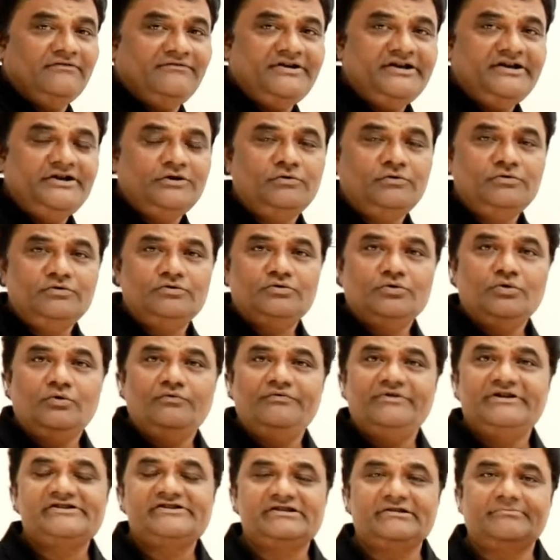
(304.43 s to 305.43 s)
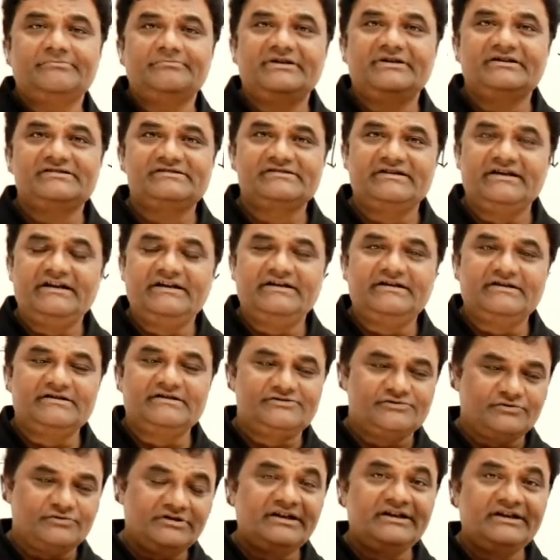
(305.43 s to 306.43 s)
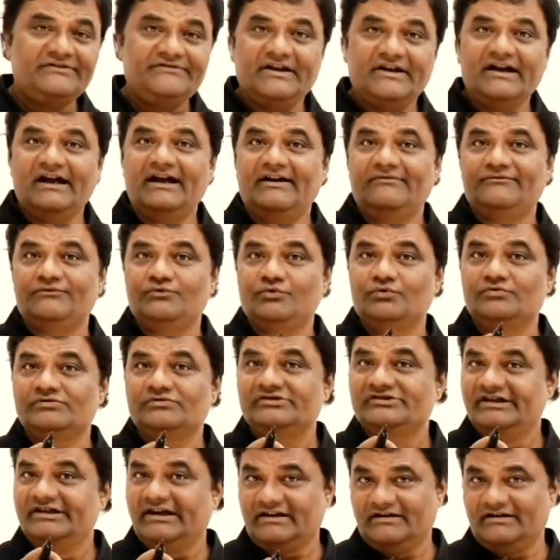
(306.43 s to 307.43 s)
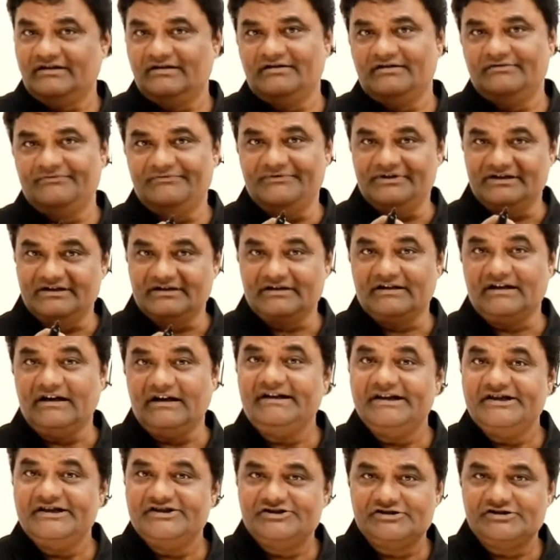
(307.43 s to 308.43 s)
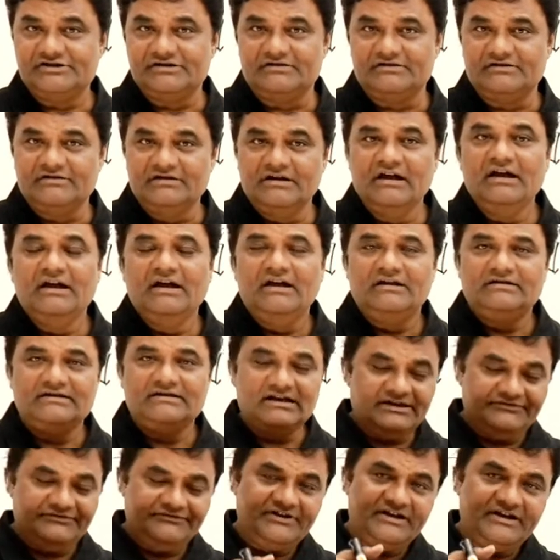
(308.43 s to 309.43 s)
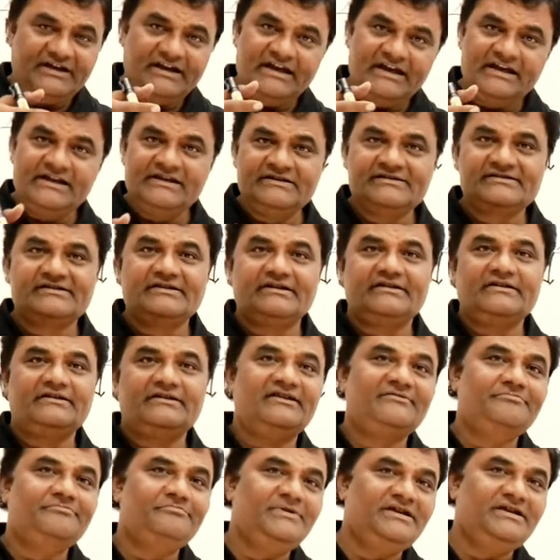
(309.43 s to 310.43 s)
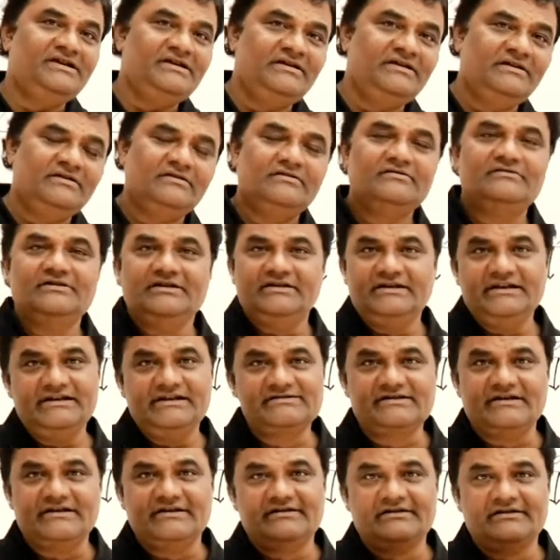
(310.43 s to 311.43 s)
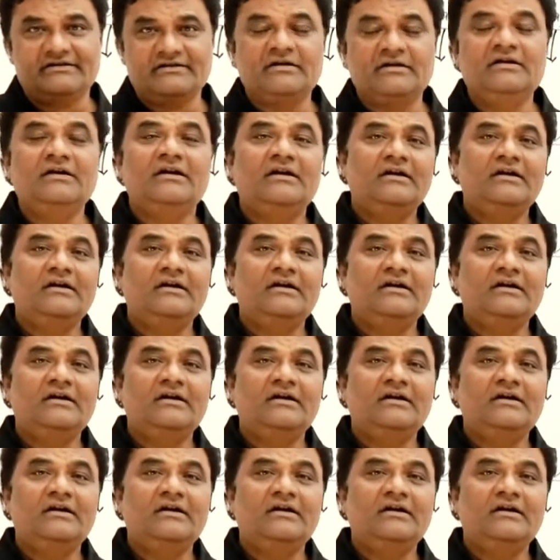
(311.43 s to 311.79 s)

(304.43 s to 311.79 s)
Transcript: we don't know which number is greater. So there we have to check with a condition that if A is greater than B, then A is greater.